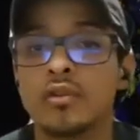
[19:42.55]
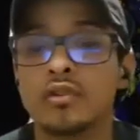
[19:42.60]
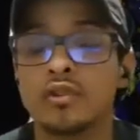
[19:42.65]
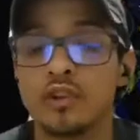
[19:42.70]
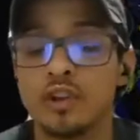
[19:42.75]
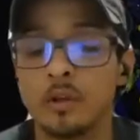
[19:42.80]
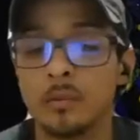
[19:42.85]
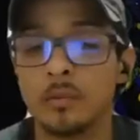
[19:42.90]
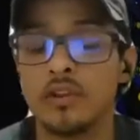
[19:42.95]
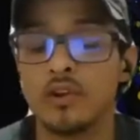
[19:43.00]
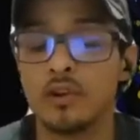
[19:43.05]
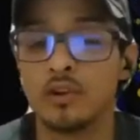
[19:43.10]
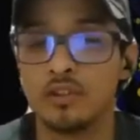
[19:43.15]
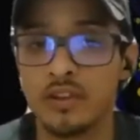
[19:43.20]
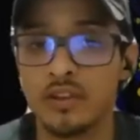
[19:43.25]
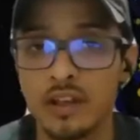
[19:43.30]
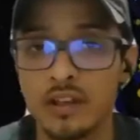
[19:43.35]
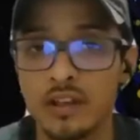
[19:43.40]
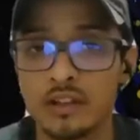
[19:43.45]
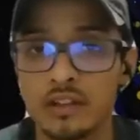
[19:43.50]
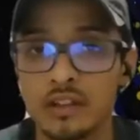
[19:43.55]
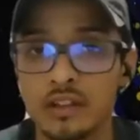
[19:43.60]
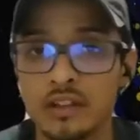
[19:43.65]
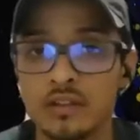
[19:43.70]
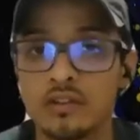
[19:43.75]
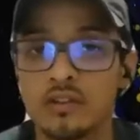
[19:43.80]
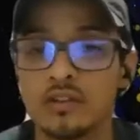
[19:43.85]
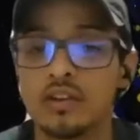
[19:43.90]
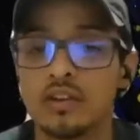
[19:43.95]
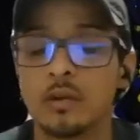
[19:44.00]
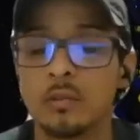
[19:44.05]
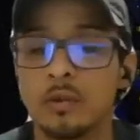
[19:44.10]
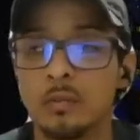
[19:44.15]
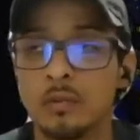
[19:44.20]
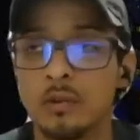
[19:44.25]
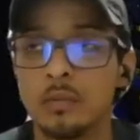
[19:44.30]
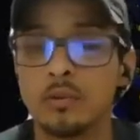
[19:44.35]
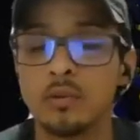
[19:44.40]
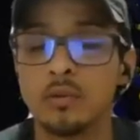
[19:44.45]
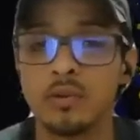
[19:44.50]
They're going to be your tech leads. They're going to be
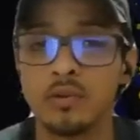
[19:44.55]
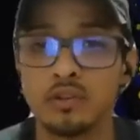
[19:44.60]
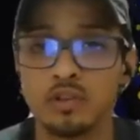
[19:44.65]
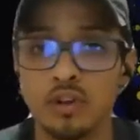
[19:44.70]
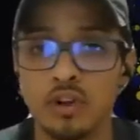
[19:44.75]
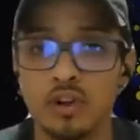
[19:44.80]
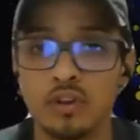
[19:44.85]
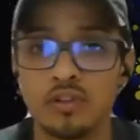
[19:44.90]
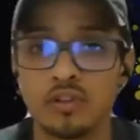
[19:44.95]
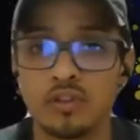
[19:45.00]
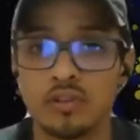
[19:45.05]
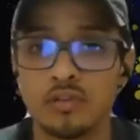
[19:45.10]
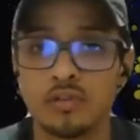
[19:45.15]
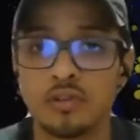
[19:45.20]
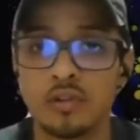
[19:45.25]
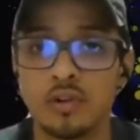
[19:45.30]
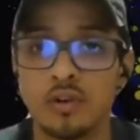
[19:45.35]
people in charge of,